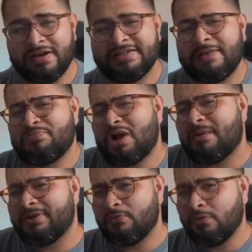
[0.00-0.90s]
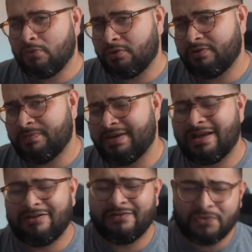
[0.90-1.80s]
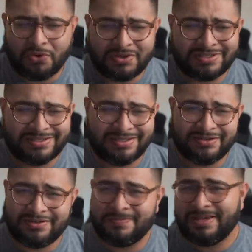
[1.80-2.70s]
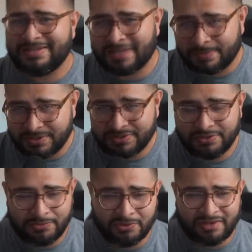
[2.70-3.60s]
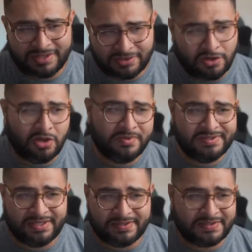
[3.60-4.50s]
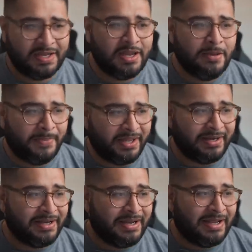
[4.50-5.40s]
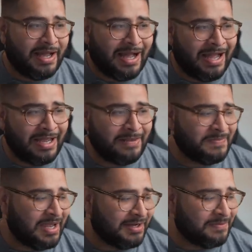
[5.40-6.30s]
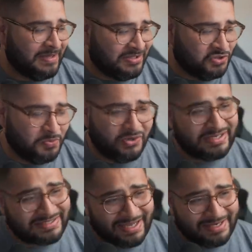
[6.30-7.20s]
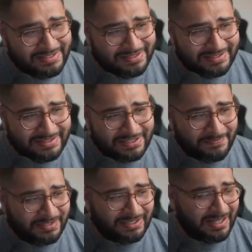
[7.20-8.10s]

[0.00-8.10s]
is they probably won't work with me. Now, of course, there could be exceptions to the rule, like there always is, but I am not going to be super excited to see something